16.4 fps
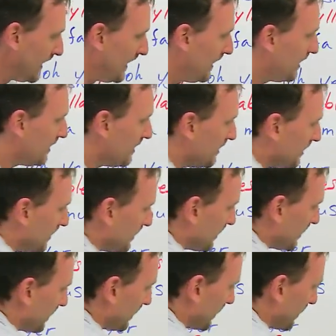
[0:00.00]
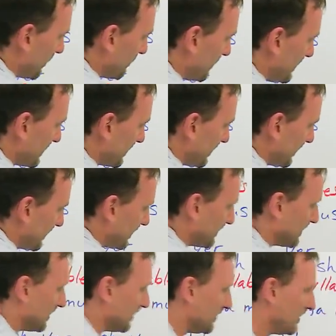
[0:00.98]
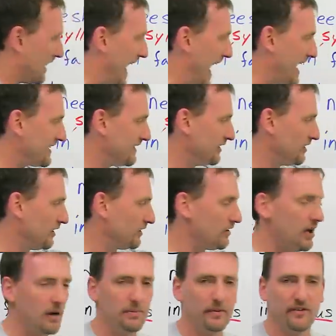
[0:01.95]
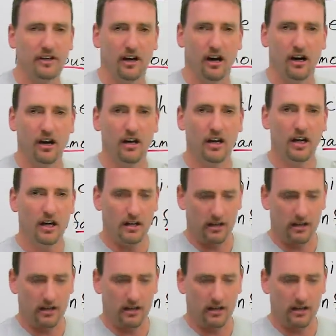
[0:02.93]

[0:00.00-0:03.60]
here, the reason that there's a little accent on top of the R